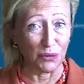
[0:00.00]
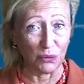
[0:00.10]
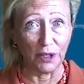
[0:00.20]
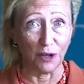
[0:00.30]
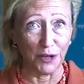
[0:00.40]

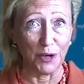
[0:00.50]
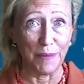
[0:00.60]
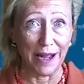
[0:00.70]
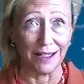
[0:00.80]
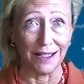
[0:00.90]
we all know
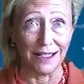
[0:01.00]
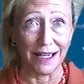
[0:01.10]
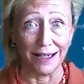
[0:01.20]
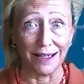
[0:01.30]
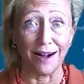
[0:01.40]
about
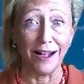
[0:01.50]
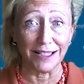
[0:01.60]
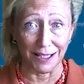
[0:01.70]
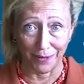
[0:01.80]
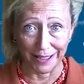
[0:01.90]
unintended
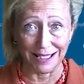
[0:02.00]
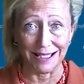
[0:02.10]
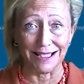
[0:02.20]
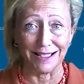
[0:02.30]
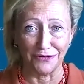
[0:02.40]

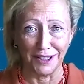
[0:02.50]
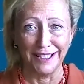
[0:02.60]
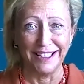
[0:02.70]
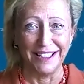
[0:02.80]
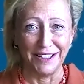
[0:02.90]
consequences of,
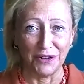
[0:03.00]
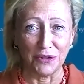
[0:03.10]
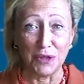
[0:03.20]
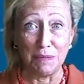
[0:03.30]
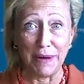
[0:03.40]

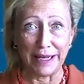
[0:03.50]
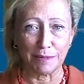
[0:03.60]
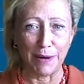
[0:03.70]
the best